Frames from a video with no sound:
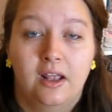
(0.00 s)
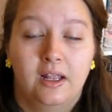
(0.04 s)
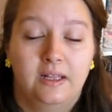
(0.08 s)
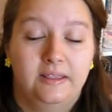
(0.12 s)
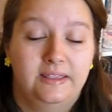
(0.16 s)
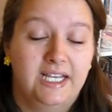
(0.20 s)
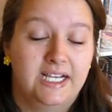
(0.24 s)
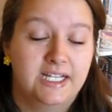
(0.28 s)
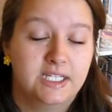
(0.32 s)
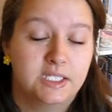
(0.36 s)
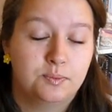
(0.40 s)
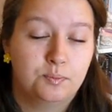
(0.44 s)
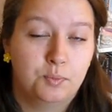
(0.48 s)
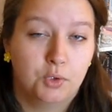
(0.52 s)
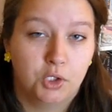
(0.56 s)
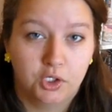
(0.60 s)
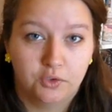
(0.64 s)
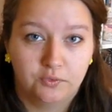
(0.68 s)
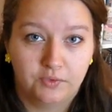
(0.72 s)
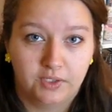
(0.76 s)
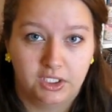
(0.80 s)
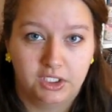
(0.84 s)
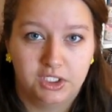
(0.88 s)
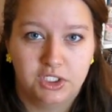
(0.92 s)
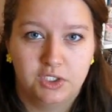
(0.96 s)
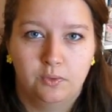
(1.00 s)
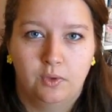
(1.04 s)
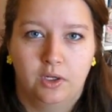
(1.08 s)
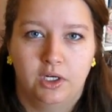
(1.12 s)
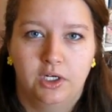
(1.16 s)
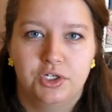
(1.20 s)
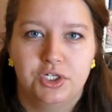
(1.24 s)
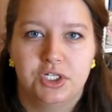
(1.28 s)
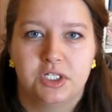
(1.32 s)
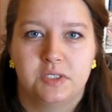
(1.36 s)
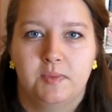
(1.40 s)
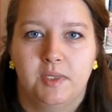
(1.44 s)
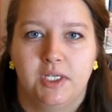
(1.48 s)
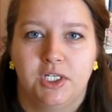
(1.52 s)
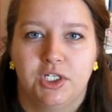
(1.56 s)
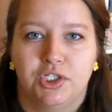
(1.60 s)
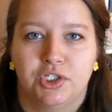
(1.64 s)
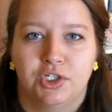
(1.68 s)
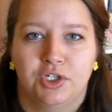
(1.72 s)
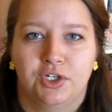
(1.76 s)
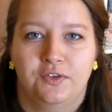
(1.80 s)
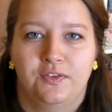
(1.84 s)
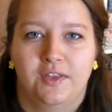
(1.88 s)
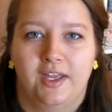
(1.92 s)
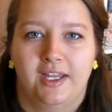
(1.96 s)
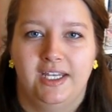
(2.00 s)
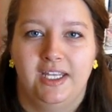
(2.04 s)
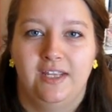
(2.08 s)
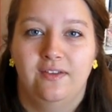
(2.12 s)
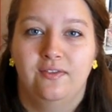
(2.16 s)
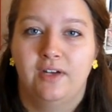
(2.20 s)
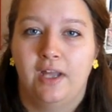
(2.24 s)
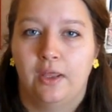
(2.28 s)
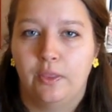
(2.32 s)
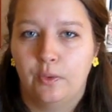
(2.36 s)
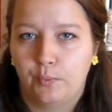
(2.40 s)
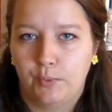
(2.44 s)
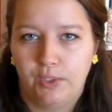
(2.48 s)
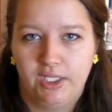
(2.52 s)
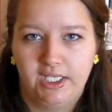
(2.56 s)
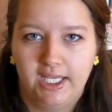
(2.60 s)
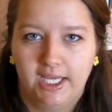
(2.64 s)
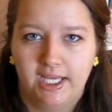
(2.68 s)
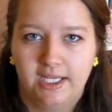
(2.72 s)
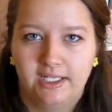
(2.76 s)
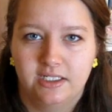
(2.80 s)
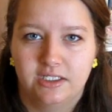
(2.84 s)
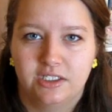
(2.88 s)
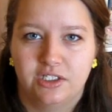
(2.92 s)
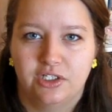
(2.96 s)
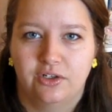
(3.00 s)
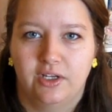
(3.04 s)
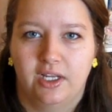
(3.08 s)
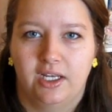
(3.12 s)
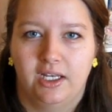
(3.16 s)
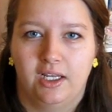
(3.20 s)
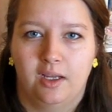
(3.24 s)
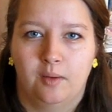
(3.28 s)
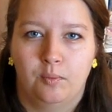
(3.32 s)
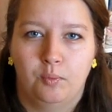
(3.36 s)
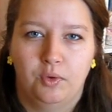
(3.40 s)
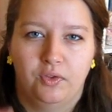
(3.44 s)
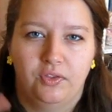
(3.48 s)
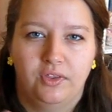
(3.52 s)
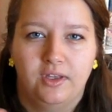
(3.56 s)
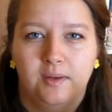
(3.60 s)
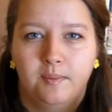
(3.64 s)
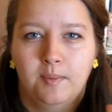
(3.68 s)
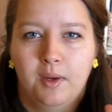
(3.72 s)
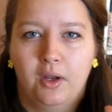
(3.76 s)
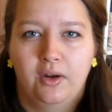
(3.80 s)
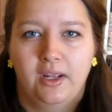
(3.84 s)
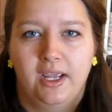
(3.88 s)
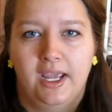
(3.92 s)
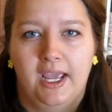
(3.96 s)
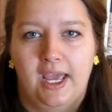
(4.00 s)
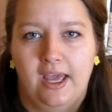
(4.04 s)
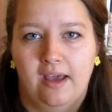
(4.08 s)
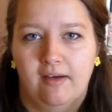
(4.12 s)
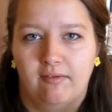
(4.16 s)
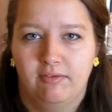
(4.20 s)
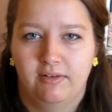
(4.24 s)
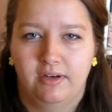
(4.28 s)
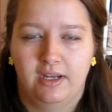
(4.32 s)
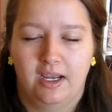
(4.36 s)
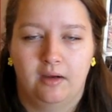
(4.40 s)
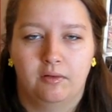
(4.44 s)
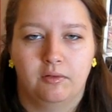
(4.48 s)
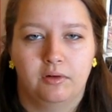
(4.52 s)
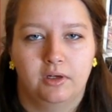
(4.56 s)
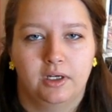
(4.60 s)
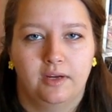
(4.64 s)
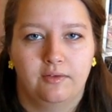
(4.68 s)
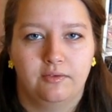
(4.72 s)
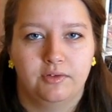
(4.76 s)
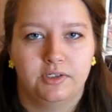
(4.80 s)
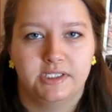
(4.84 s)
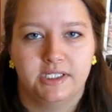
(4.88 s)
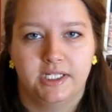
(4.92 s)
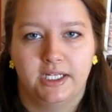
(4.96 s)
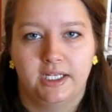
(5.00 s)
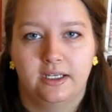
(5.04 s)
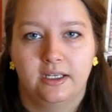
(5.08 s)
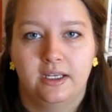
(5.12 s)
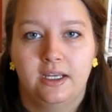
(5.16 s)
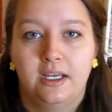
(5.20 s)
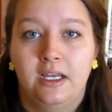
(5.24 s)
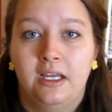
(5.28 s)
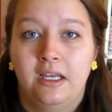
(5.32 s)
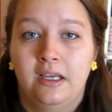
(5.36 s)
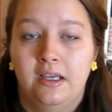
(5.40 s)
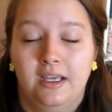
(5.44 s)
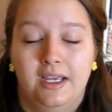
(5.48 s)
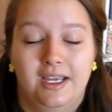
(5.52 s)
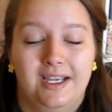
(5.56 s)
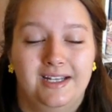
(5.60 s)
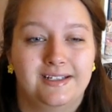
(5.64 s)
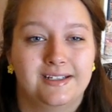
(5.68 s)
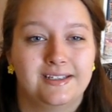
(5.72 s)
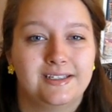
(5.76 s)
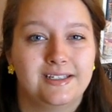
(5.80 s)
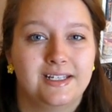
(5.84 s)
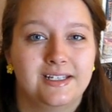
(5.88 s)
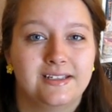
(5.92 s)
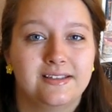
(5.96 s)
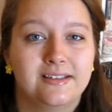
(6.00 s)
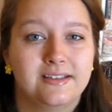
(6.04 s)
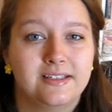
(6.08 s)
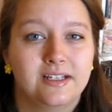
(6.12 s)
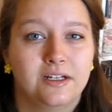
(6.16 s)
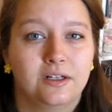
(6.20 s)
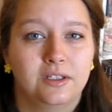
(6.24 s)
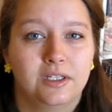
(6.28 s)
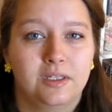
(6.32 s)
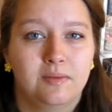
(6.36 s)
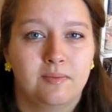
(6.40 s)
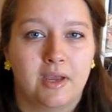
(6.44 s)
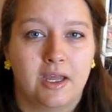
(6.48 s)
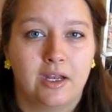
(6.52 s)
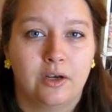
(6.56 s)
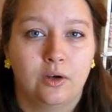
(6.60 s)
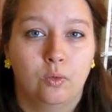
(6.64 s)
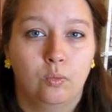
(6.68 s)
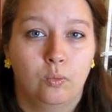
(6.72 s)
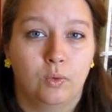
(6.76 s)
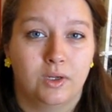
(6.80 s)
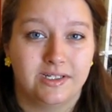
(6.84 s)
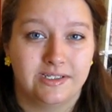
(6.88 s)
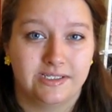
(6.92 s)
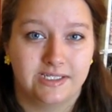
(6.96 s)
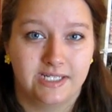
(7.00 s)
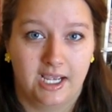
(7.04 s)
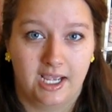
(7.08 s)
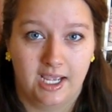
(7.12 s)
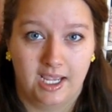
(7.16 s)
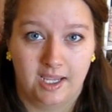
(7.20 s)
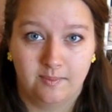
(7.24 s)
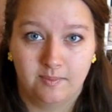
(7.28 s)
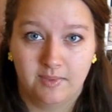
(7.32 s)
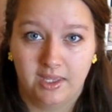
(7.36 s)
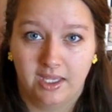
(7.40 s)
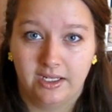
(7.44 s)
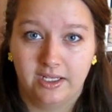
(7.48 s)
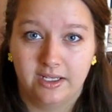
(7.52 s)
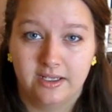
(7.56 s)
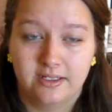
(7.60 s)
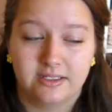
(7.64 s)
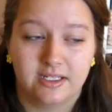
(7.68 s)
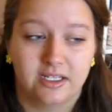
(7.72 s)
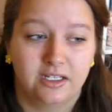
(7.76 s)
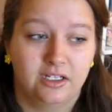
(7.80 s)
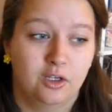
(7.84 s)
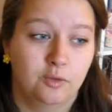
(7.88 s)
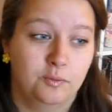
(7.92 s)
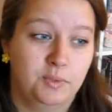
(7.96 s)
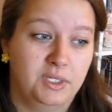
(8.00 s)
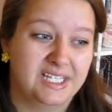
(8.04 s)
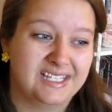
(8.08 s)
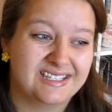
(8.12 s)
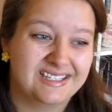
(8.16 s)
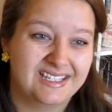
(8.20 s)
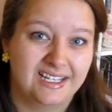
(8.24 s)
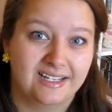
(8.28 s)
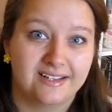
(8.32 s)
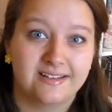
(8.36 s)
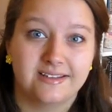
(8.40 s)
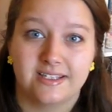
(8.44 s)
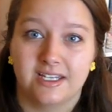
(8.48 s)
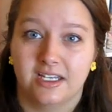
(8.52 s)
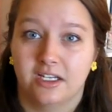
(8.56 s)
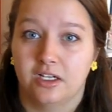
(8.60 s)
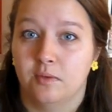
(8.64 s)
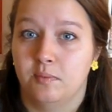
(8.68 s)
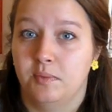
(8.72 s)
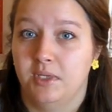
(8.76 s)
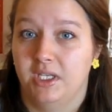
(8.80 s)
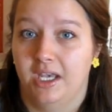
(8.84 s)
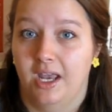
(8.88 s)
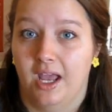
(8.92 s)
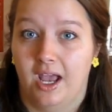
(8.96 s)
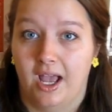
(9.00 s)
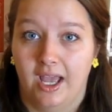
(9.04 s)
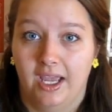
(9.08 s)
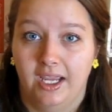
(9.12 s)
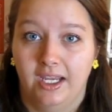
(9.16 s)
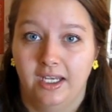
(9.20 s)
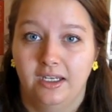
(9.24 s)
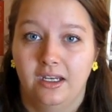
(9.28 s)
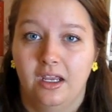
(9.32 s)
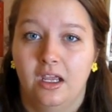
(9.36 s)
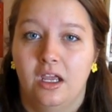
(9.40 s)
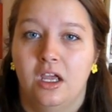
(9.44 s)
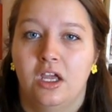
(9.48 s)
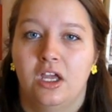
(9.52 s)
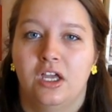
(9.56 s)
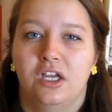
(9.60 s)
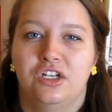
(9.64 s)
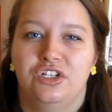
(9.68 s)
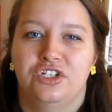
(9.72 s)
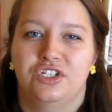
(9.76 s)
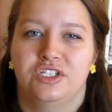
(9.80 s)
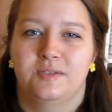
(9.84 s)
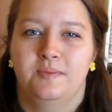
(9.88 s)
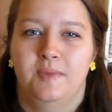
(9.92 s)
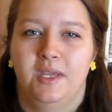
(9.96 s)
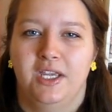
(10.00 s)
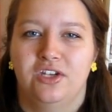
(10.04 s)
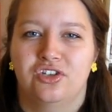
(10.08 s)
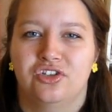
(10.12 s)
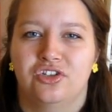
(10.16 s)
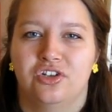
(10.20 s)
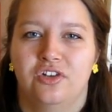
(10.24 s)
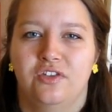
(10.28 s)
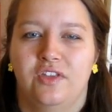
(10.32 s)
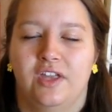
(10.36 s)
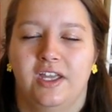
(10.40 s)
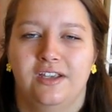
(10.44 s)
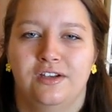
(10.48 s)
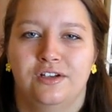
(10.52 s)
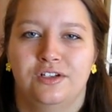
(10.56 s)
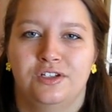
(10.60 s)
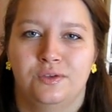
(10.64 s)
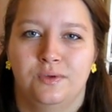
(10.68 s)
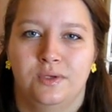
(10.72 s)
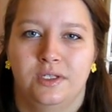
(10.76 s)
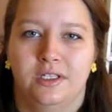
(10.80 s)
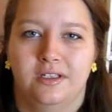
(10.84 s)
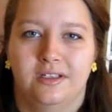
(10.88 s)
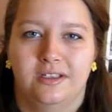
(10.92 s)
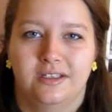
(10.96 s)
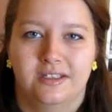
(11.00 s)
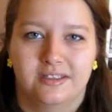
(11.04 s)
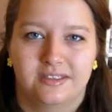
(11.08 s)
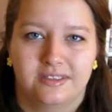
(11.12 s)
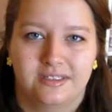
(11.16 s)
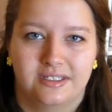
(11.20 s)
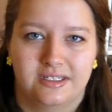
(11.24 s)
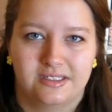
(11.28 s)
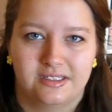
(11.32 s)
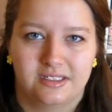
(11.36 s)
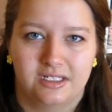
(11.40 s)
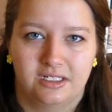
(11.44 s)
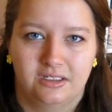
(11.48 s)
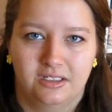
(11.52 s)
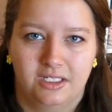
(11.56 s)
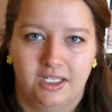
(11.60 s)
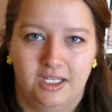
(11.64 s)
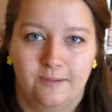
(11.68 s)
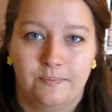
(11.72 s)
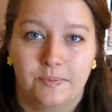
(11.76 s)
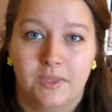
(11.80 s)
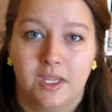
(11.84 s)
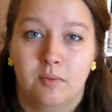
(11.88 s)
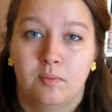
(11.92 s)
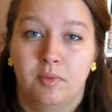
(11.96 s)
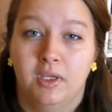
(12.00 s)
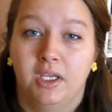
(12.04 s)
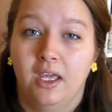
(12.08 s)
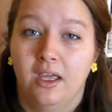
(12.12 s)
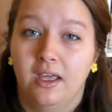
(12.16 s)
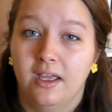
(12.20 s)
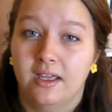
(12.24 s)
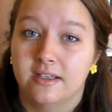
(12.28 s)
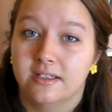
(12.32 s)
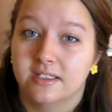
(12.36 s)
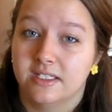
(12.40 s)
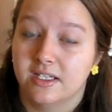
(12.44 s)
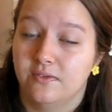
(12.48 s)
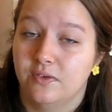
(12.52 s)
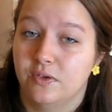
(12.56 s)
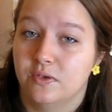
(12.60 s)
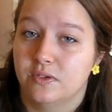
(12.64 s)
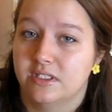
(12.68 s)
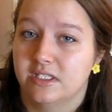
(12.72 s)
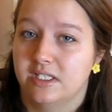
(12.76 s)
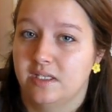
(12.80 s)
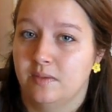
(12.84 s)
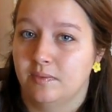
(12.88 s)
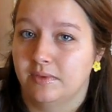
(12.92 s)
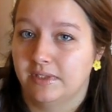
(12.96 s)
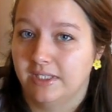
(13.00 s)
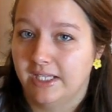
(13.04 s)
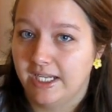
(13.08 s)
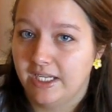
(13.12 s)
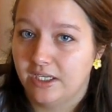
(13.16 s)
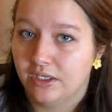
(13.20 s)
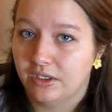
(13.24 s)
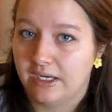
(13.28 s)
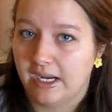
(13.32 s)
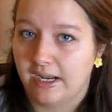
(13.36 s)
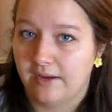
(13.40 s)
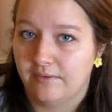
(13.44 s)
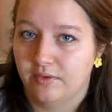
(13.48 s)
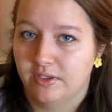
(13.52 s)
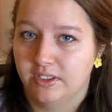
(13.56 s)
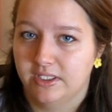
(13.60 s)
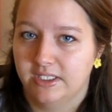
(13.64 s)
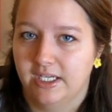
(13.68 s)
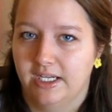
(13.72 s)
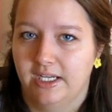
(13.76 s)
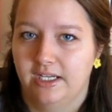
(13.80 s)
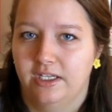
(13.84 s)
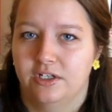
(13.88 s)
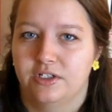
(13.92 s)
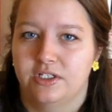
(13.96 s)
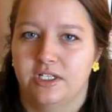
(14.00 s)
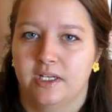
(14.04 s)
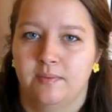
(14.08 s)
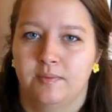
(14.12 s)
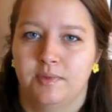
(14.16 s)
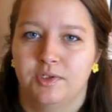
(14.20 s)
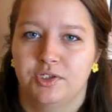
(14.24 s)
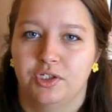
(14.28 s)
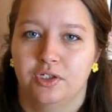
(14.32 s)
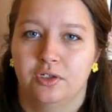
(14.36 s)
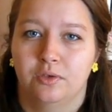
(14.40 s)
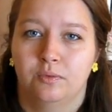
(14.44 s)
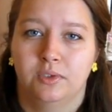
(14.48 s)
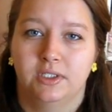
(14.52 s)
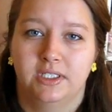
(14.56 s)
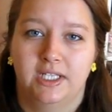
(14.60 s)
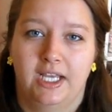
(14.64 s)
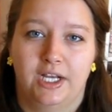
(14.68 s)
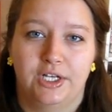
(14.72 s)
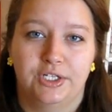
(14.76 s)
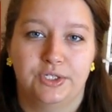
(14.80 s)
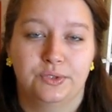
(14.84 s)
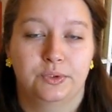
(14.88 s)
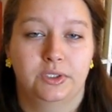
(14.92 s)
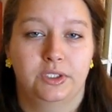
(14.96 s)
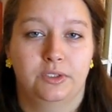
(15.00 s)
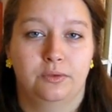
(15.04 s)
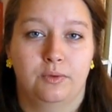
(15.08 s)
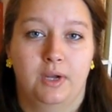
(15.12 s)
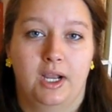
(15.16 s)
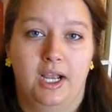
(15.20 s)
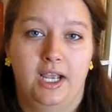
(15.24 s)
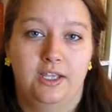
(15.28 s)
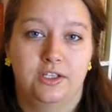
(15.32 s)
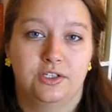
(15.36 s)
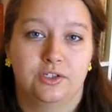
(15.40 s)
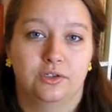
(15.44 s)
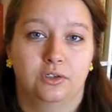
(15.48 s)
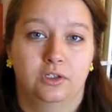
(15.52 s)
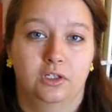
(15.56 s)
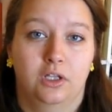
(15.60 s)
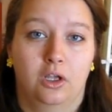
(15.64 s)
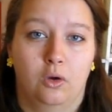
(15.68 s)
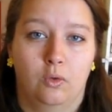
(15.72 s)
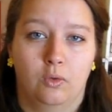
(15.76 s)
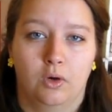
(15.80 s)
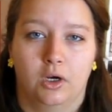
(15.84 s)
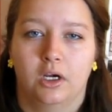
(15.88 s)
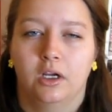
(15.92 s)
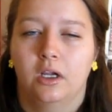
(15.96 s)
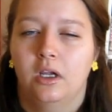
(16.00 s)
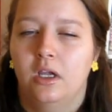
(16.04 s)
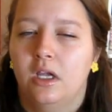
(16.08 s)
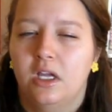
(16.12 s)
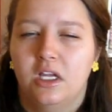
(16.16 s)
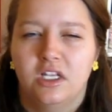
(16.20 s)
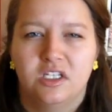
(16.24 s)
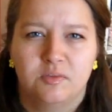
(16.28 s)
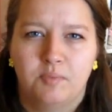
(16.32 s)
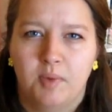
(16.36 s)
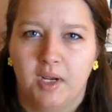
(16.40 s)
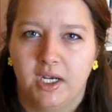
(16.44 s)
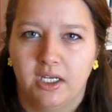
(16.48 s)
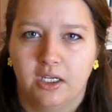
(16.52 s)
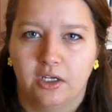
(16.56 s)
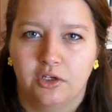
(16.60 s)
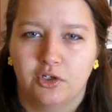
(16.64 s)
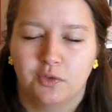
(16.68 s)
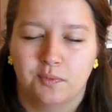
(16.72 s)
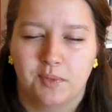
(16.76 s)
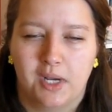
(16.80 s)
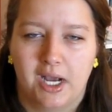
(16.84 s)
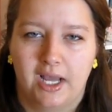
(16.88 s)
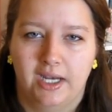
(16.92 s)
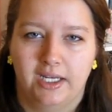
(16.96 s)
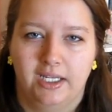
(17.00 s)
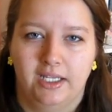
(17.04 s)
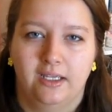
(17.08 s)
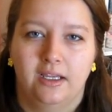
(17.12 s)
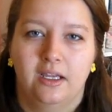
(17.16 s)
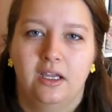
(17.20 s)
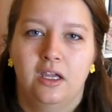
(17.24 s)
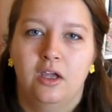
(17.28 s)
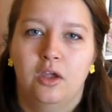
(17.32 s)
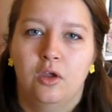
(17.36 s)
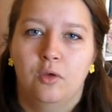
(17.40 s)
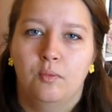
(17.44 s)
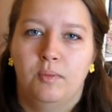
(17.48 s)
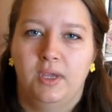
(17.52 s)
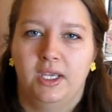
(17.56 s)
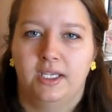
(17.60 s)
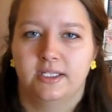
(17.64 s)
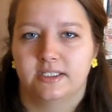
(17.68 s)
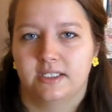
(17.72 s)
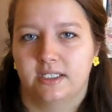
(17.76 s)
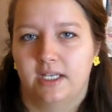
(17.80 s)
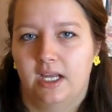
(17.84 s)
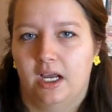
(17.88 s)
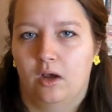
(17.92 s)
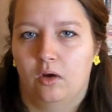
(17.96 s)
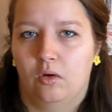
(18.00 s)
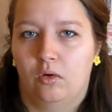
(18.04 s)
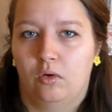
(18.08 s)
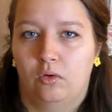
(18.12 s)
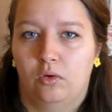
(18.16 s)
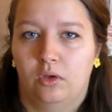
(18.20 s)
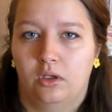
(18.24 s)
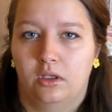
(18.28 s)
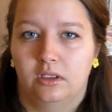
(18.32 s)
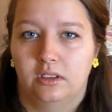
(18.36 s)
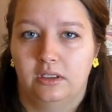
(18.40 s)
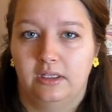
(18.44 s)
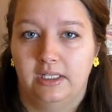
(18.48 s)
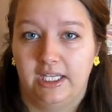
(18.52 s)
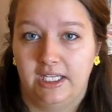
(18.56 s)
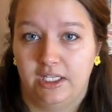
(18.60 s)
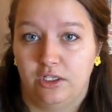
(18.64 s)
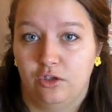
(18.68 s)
that's perfect. You want to just make sure that even on the weekends, you're getting up within about a half an hour every day. It doesn't necessarily matter what time that is. It could be 6, it could be 9. Just make sure that you're doing it consistently. Because if you sleep later every day, your temperature will naturally rise or lower depending on your body based on how late